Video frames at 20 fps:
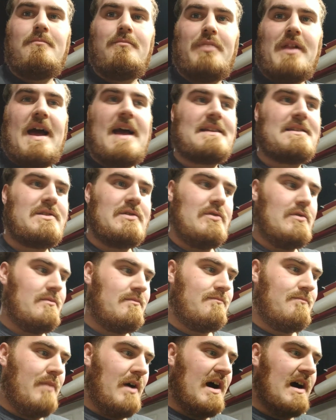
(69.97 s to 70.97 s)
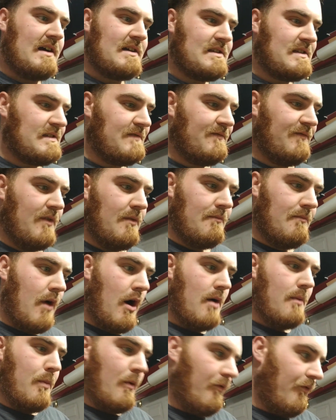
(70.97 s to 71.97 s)
blaster box from
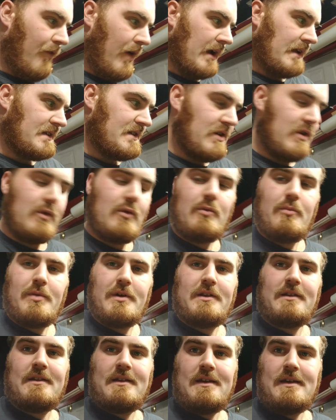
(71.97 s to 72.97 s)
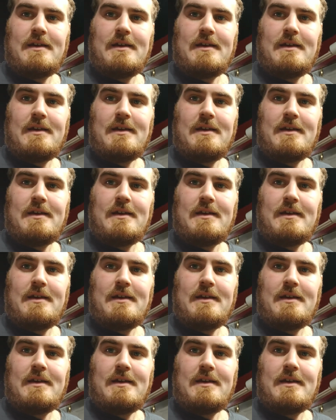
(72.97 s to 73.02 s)
Harbor Freight too, but